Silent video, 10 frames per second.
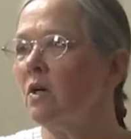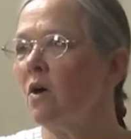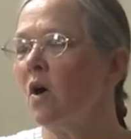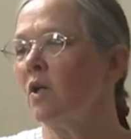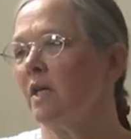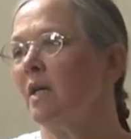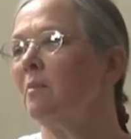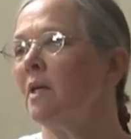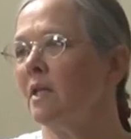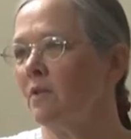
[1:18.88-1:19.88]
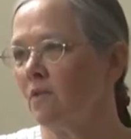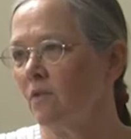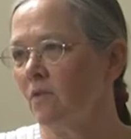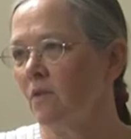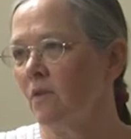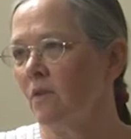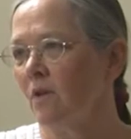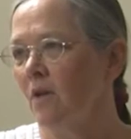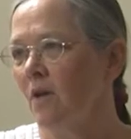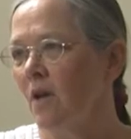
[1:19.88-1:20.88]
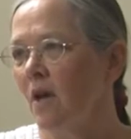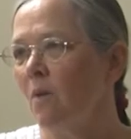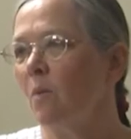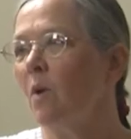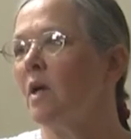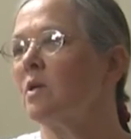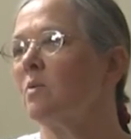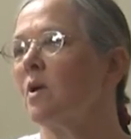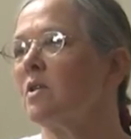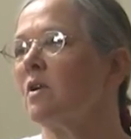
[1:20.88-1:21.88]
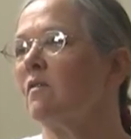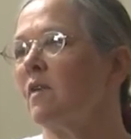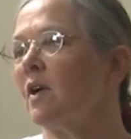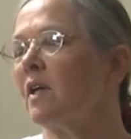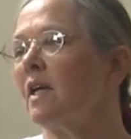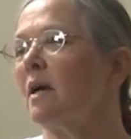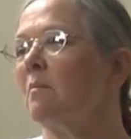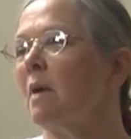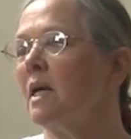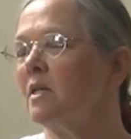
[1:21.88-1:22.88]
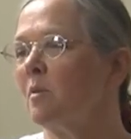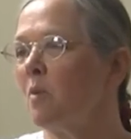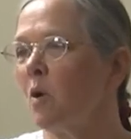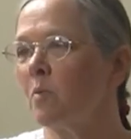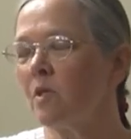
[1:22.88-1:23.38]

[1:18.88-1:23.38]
called Imminence, which was a fairly amazing poem.